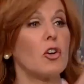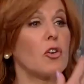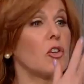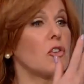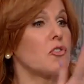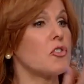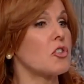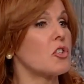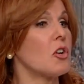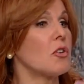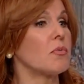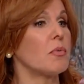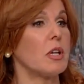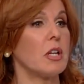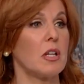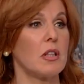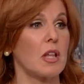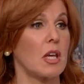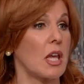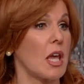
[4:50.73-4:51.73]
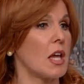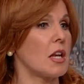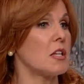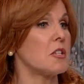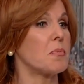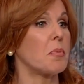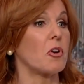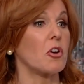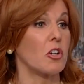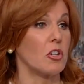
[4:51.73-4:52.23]
know, you'll start Liz, reading the
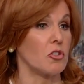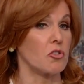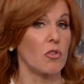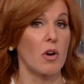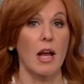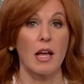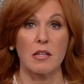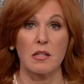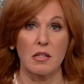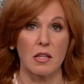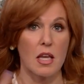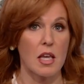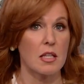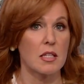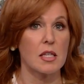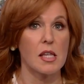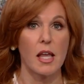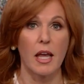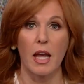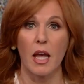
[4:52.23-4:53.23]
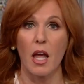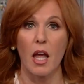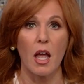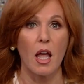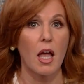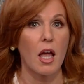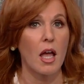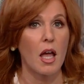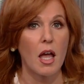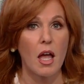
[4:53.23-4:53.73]
Gettysburg Liz, Address. Liz, it's like
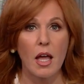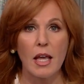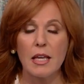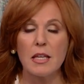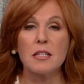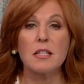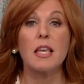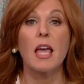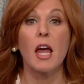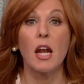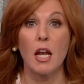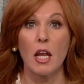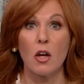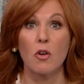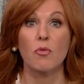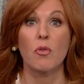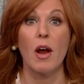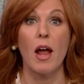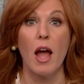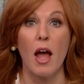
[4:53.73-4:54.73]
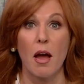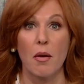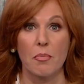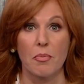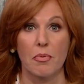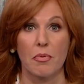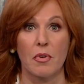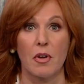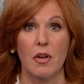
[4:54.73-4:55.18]
Liz, Liz. He's getting around. Liz,